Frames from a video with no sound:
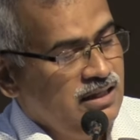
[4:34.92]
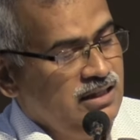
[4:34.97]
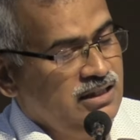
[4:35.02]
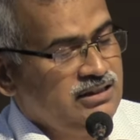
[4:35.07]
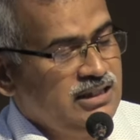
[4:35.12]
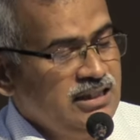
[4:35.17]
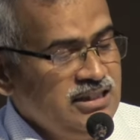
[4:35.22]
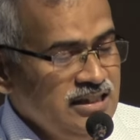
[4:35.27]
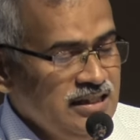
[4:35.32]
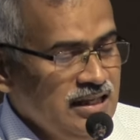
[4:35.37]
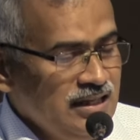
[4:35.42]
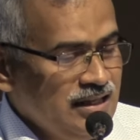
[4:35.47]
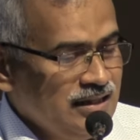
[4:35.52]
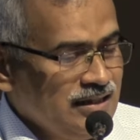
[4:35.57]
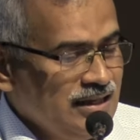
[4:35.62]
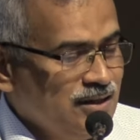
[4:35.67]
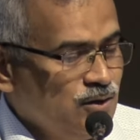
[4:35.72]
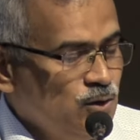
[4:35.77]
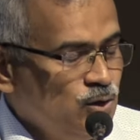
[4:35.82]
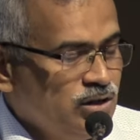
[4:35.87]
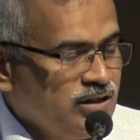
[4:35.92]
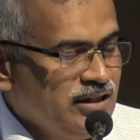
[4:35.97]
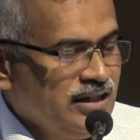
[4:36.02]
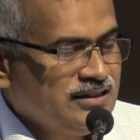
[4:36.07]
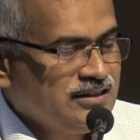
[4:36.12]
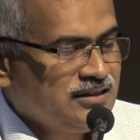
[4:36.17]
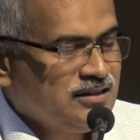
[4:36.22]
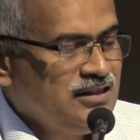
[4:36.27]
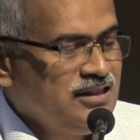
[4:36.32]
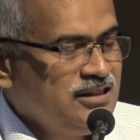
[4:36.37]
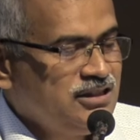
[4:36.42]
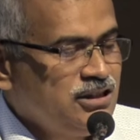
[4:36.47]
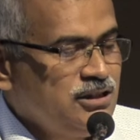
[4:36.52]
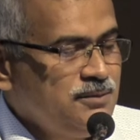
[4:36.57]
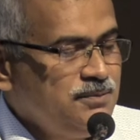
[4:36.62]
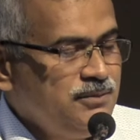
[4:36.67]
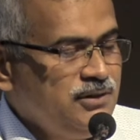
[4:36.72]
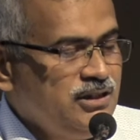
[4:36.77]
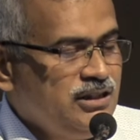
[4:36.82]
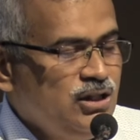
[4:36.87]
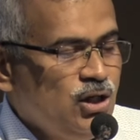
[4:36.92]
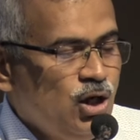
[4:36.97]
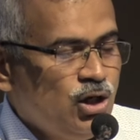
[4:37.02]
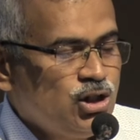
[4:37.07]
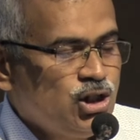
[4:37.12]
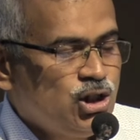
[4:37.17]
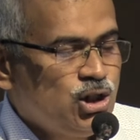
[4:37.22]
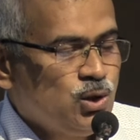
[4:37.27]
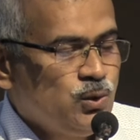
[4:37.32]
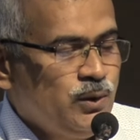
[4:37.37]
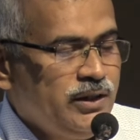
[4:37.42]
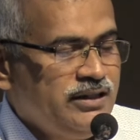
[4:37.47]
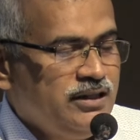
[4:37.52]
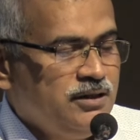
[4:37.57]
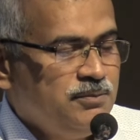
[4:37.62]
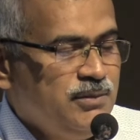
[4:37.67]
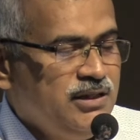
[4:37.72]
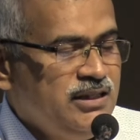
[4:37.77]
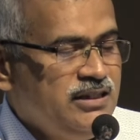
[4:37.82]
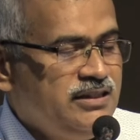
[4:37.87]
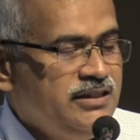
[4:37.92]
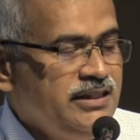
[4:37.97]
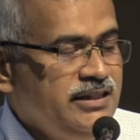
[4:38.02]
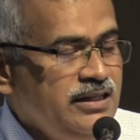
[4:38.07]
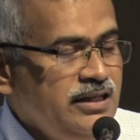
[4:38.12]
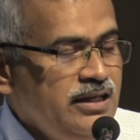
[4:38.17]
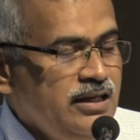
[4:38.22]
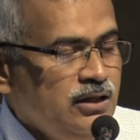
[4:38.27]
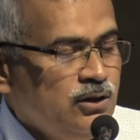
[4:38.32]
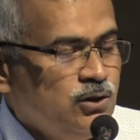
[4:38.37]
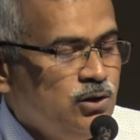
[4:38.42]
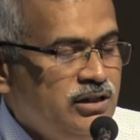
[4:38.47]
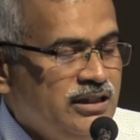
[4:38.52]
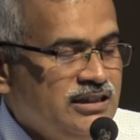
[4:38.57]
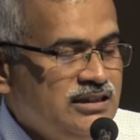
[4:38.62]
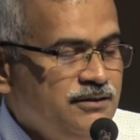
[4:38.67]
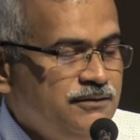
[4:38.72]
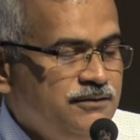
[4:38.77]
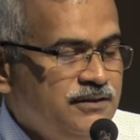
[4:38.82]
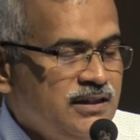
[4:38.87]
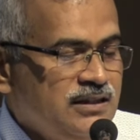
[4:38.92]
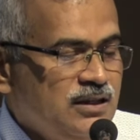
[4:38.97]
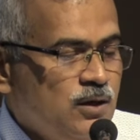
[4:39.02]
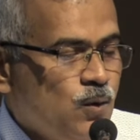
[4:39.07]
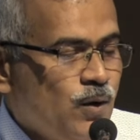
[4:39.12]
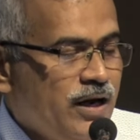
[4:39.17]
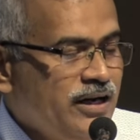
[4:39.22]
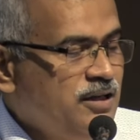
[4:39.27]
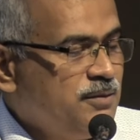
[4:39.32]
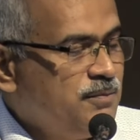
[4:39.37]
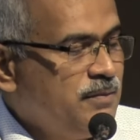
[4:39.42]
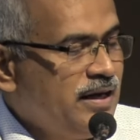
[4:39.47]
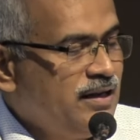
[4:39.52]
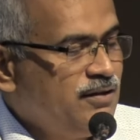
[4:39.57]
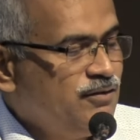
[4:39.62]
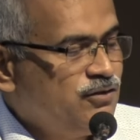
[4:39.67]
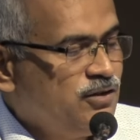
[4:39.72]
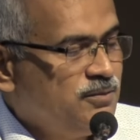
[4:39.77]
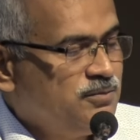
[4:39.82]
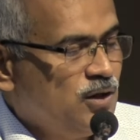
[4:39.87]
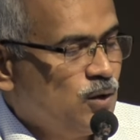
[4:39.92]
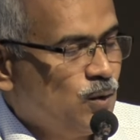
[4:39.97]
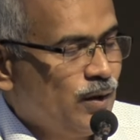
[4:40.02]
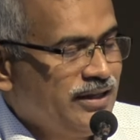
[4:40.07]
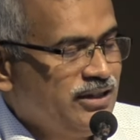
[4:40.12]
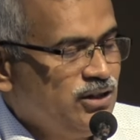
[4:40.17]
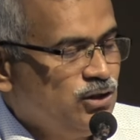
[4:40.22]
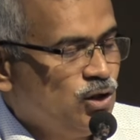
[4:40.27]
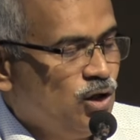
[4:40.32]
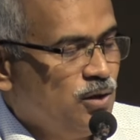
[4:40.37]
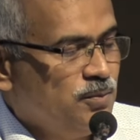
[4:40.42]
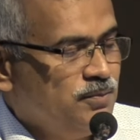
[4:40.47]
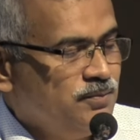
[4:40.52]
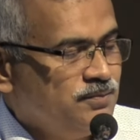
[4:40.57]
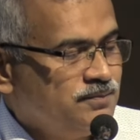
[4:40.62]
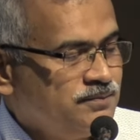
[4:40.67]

Sashikala Kakodkar's leadership did not show an ability to decipher the right man from the right job.